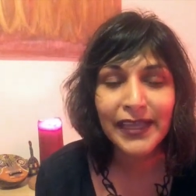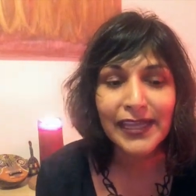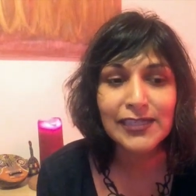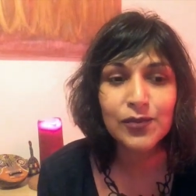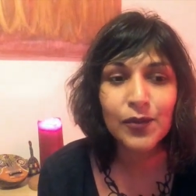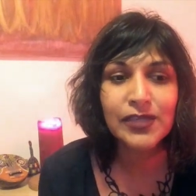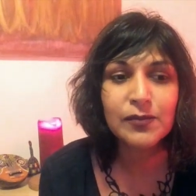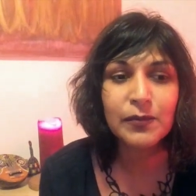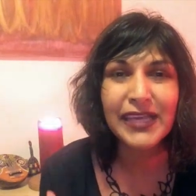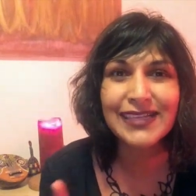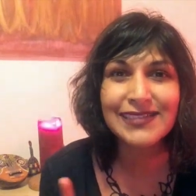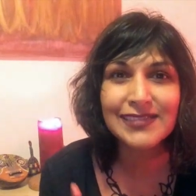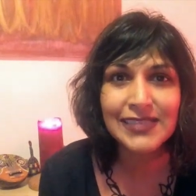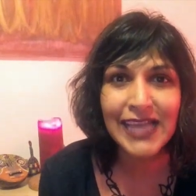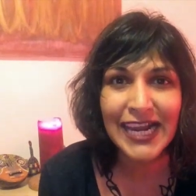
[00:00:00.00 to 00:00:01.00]
is going to be
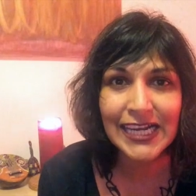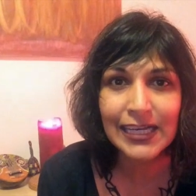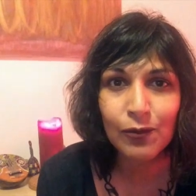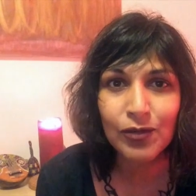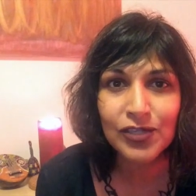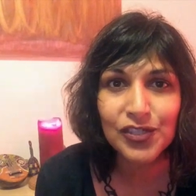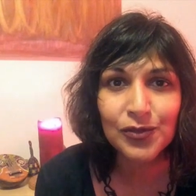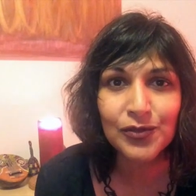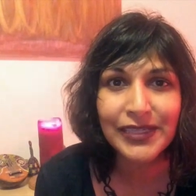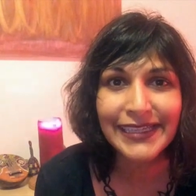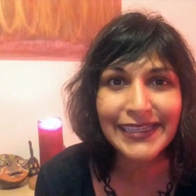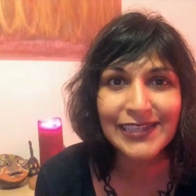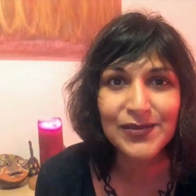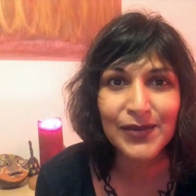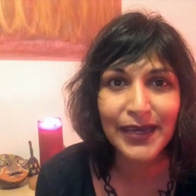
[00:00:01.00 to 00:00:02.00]
exactly what you
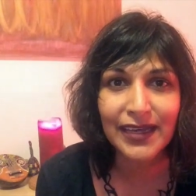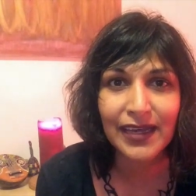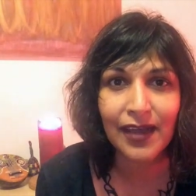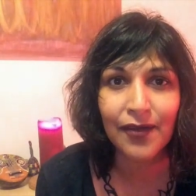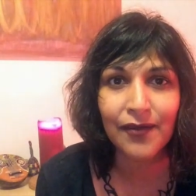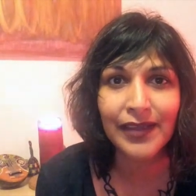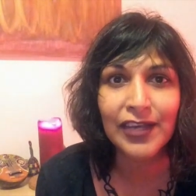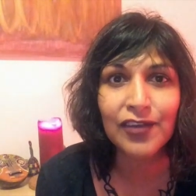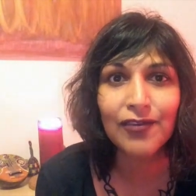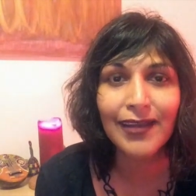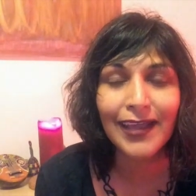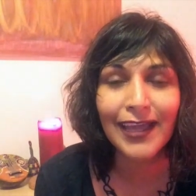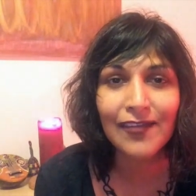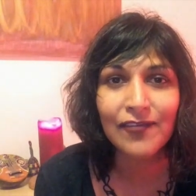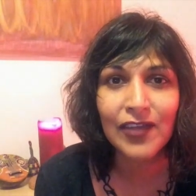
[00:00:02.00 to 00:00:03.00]
need right now in your
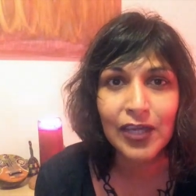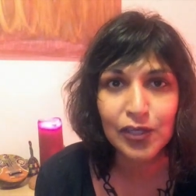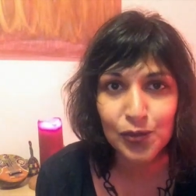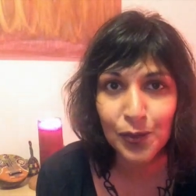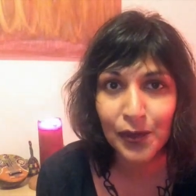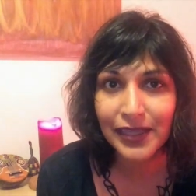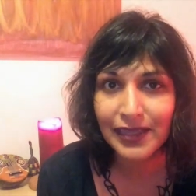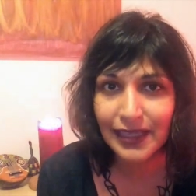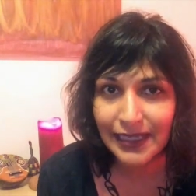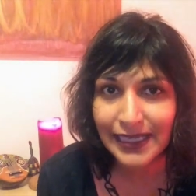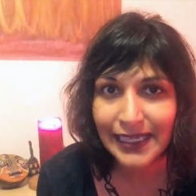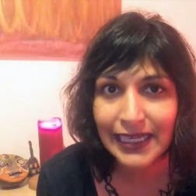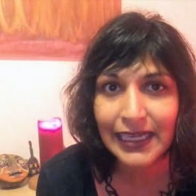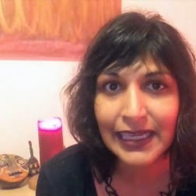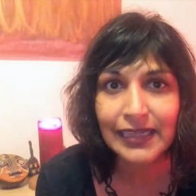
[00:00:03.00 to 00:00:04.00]
life to bring that
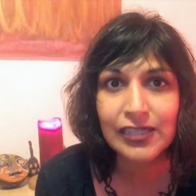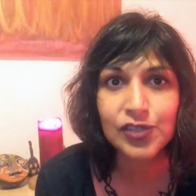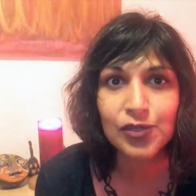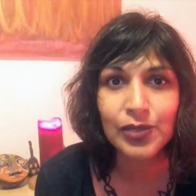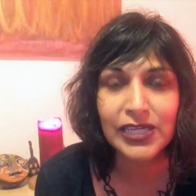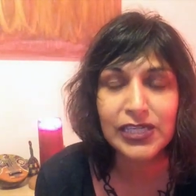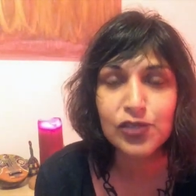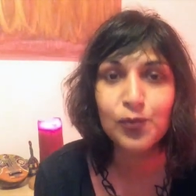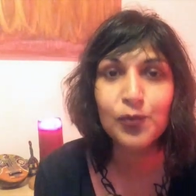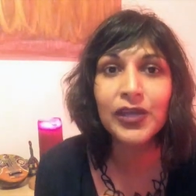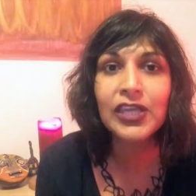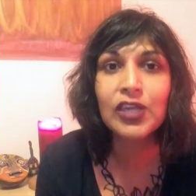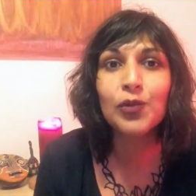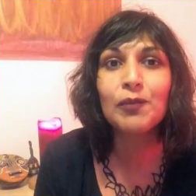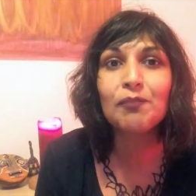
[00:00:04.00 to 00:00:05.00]
healing that you need to
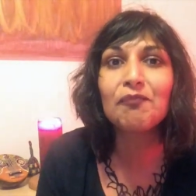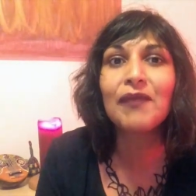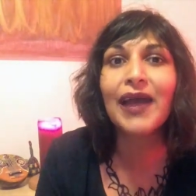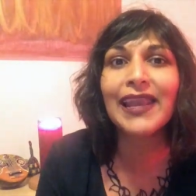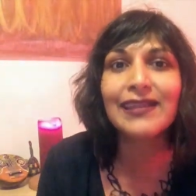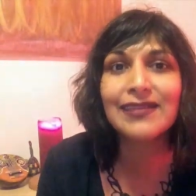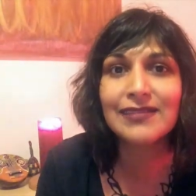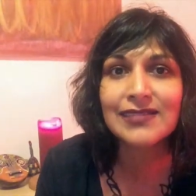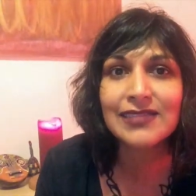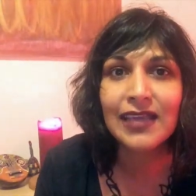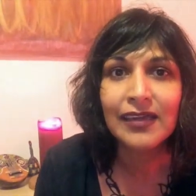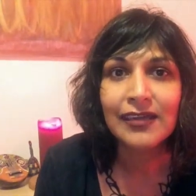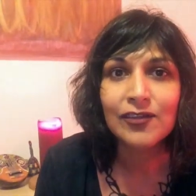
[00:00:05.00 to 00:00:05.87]
bring you in balance